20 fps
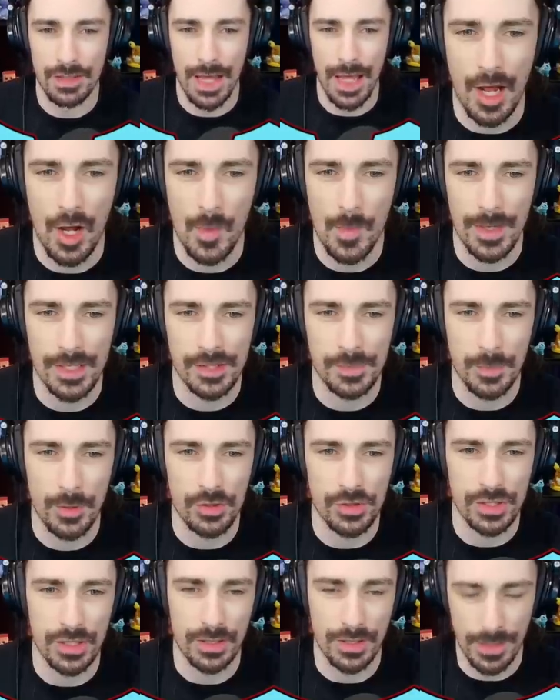How am I
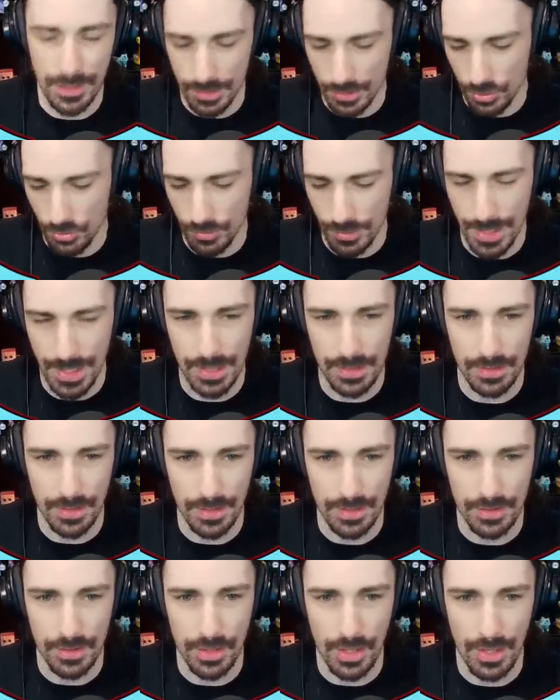supposed to, like, create
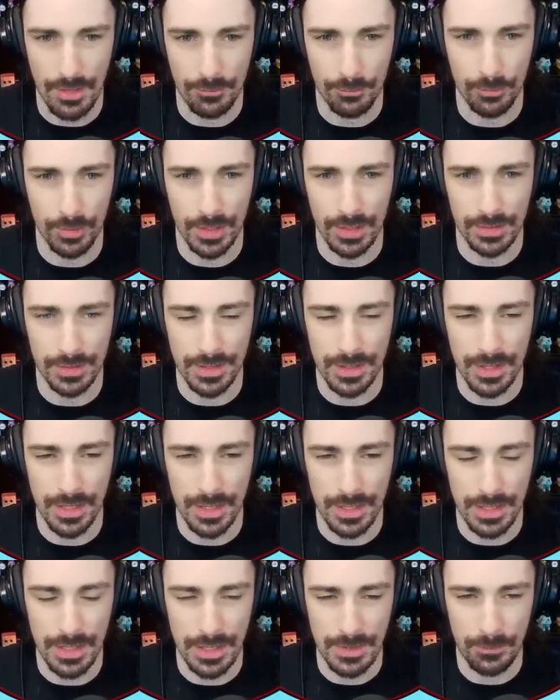a, a
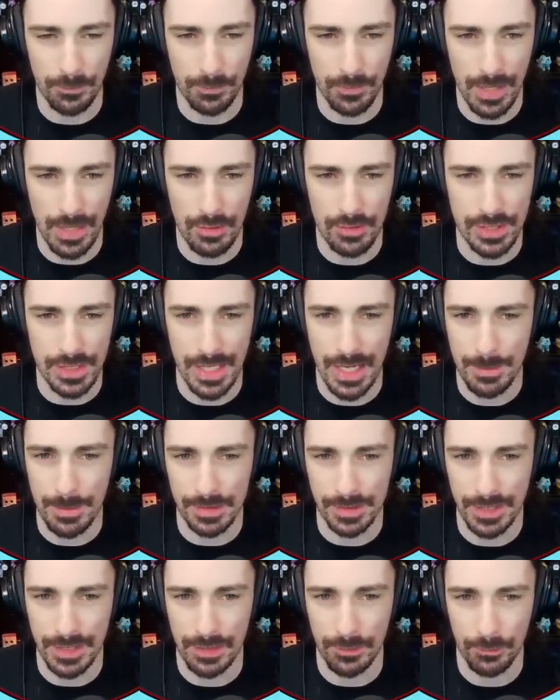really e-
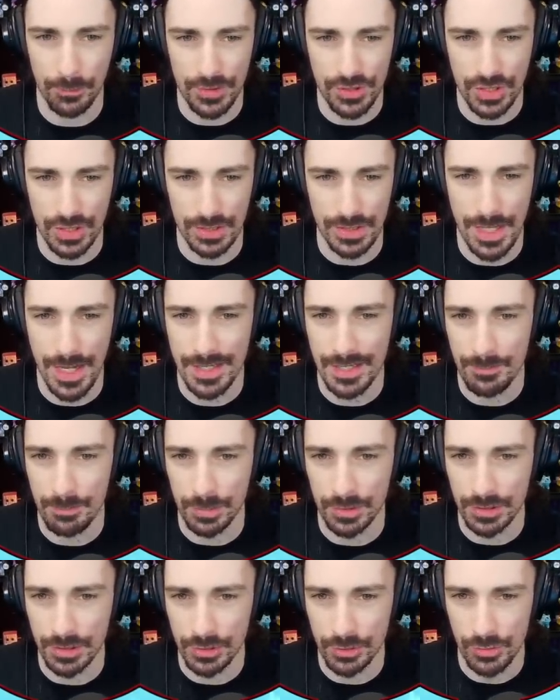aerodynamically efficient line of
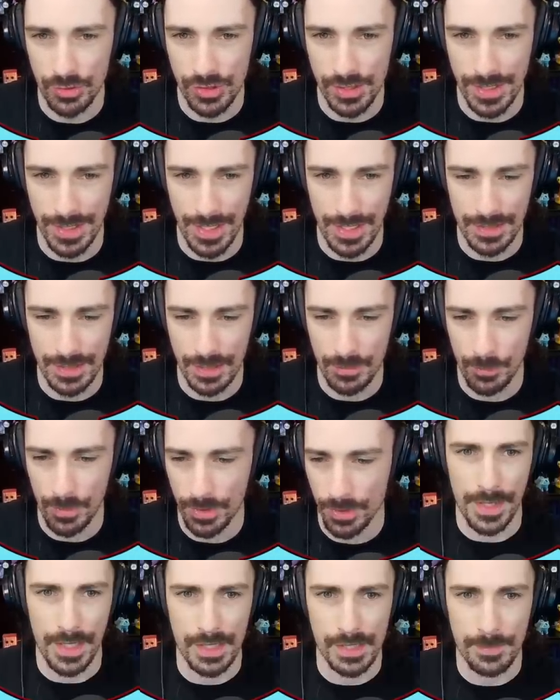balloons like I did
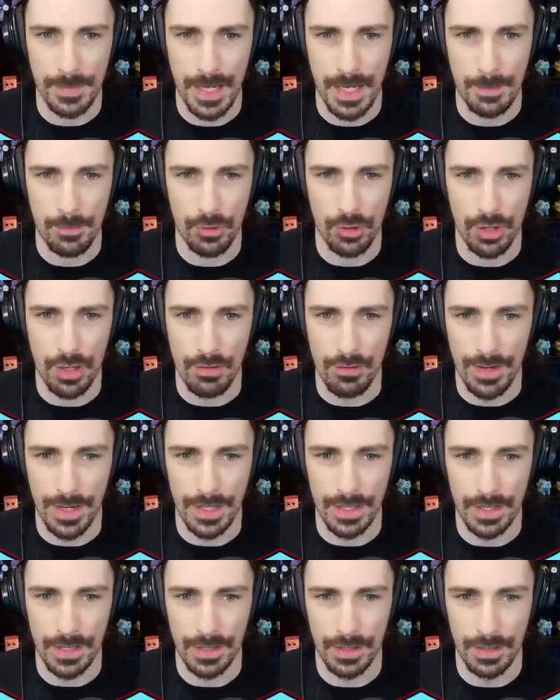with this bad boy
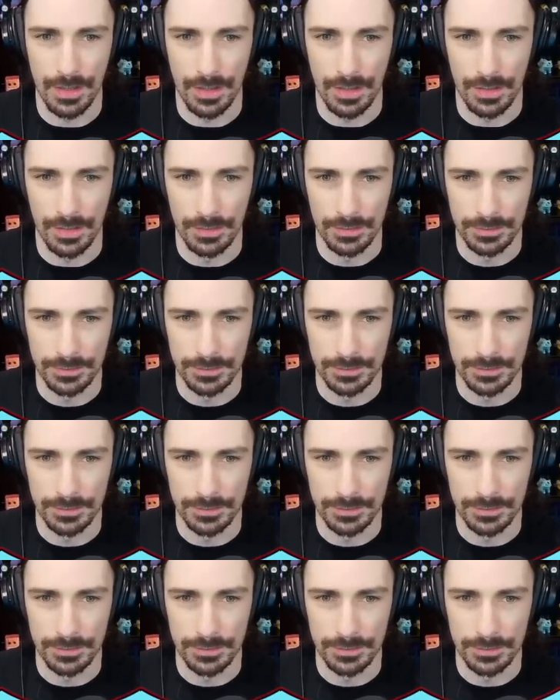right here?